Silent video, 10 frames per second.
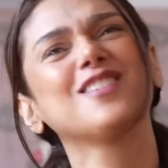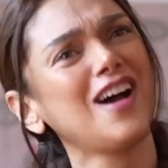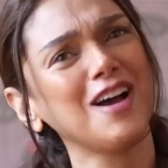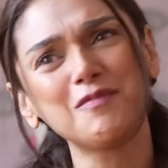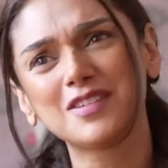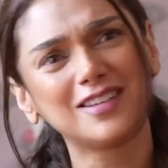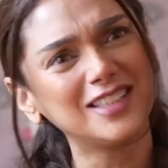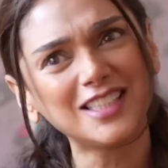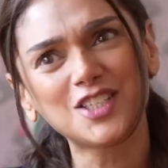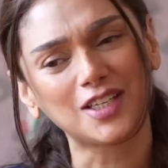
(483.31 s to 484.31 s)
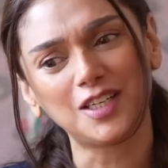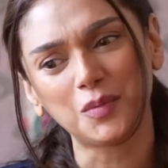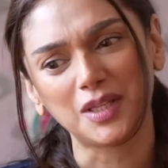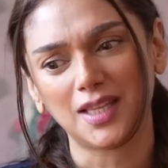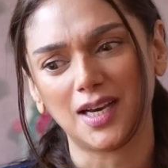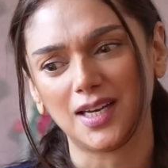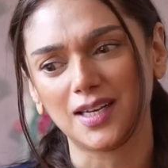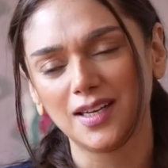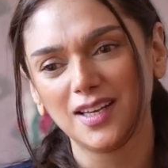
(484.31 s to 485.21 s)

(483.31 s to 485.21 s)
So I'm really chill with that.